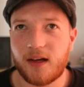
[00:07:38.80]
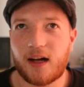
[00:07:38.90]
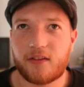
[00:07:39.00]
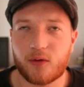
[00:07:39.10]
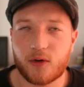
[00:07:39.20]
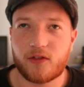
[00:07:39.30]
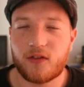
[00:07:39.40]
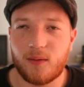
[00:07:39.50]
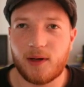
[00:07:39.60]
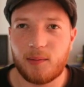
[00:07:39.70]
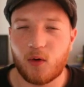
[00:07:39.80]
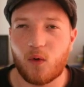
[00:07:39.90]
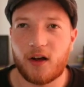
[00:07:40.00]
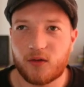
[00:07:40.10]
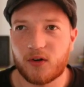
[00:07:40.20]
I sort of see maybe
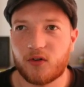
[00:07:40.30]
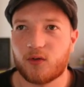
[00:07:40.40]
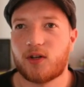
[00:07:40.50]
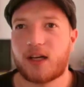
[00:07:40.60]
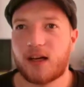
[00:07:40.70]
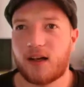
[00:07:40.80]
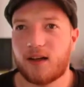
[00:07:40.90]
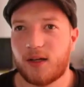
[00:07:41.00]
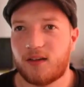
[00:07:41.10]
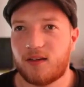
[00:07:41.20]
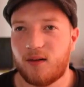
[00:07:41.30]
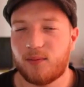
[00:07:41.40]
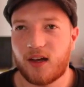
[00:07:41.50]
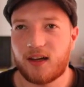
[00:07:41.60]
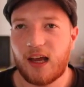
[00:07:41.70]
why Spurs are looking at him. It
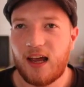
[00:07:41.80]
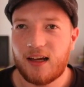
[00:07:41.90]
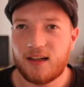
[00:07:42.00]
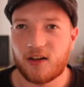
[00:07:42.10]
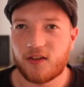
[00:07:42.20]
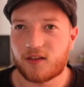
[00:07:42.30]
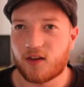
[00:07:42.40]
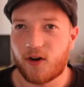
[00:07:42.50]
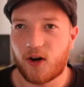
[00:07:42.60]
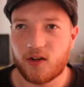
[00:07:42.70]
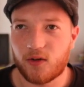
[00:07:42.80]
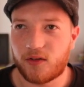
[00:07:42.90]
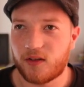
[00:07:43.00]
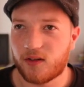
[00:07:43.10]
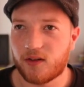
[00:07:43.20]
seems like, you know, this
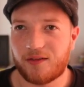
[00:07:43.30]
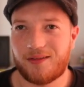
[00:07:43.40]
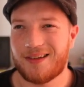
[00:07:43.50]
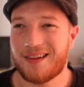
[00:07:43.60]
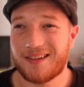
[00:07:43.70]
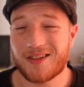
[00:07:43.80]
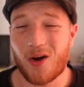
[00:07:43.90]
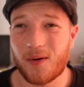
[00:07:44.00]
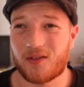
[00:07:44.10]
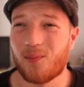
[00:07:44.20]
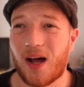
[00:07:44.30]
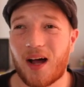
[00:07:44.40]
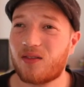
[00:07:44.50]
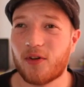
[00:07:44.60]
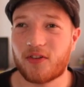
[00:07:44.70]
Gvardiol deal is almost
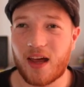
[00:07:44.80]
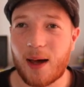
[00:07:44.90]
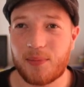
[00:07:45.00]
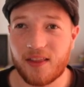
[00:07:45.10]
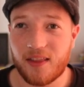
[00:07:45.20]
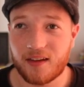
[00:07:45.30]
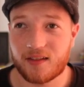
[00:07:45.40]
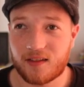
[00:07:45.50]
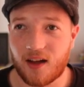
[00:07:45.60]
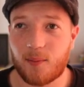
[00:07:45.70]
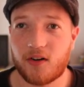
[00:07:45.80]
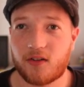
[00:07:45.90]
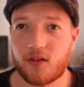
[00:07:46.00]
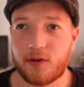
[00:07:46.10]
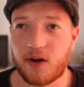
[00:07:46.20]
impossible to happen this summer.
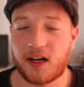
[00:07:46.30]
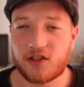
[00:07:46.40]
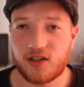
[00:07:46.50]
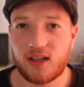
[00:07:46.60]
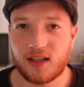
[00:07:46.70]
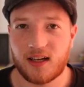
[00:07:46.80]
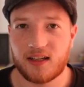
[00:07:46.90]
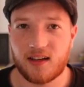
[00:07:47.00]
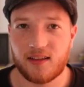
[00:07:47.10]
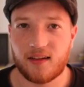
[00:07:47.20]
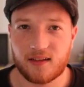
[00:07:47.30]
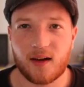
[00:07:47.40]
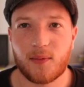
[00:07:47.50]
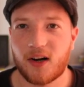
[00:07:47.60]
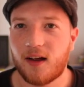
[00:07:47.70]
So if we were actually going to get that done this
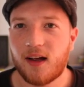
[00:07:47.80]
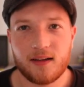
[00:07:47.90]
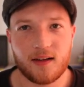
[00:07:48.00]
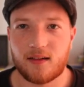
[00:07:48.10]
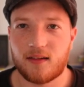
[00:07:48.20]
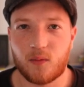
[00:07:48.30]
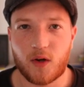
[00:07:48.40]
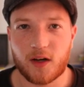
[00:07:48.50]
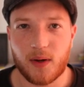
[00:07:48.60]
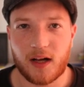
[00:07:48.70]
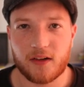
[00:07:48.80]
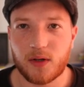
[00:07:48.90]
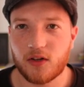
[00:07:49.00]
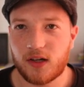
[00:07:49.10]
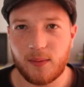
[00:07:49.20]
summer, doesn't seem like a
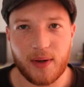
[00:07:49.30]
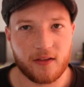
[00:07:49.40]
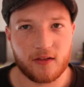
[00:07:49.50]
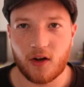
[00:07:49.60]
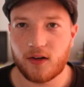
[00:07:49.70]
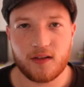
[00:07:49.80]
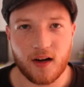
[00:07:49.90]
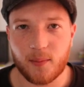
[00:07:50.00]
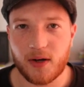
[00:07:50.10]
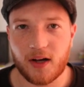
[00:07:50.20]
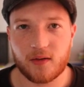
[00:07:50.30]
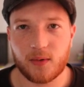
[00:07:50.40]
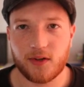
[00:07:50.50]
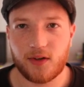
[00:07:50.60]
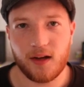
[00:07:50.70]
possibility. Bastoni's not a
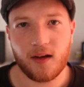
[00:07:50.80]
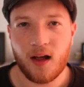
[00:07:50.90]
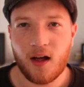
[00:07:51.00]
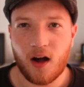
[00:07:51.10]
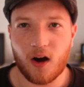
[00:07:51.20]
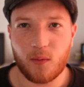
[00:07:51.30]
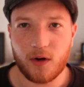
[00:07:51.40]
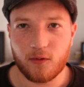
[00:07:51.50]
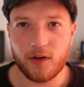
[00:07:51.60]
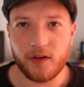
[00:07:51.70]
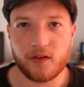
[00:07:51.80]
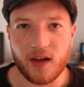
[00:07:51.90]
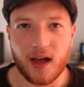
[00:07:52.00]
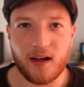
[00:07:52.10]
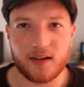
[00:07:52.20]
possibility. Are we really
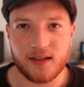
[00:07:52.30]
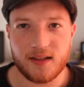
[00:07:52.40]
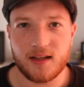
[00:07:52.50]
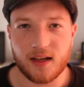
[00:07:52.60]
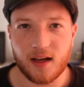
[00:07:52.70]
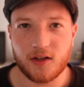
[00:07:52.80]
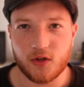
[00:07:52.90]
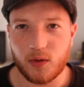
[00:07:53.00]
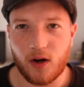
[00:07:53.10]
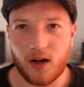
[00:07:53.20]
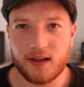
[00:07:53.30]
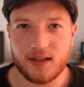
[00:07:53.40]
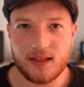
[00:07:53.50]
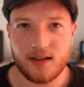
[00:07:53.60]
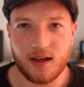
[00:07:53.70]
set on Ndika? Do we want
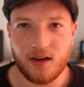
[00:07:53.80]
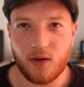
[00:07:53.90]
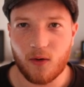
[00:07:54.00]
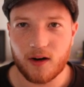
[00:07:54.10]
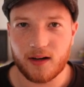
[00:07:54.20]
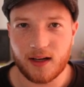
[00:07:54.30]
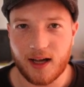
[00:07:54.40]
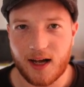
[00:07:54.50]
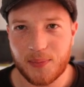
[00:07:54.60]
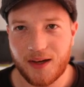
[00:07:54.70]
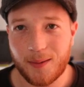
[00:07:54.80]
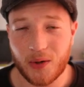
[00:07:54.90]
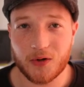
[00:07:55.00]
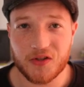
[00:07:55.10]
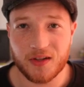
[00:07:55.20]
Ndika or Hincapie?
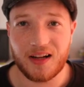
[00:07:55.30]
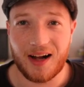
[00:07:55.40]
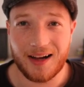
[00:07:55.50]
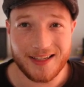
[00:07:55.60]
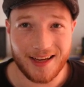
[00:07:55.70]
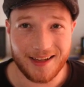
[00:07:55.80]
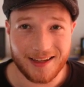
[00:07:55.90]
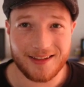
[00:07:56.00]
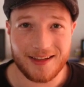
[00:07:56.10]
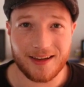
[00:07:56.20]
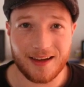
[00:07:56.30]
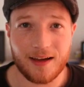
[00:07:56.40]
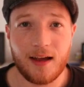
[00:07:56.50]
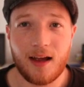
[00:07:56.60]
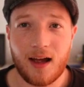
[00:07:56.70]
Personally, I take
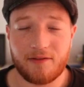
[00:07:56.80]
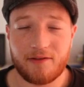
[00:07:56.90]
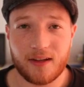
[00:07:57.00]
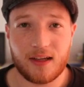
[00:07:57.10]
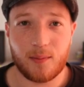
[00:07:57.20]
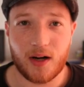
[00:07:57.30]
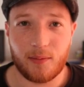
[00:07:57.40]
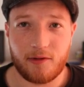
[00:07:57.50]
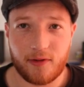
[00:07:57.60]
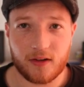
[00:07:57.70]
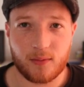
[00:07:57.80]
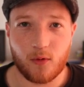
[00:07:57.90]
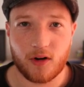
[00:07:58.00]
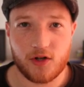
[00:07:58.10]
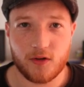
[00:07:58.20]
Ndika. I feel like he'd probably fix
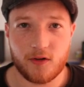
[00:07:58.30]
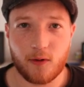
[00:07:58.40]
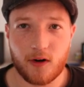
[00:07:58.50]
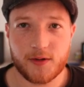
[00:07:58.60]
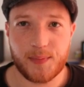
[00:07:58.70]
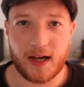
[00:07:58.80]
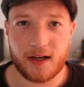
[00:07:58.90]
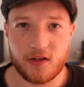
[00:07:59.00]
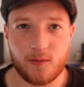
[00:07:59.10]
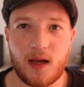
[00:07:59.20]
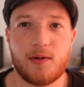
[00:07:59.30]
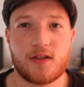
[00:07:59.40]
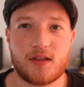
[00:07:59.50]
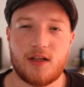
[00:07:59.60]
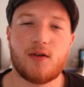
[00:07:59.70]
more issues for us, but I do maybe
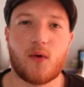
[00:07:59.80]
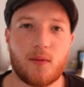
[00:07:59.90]
see why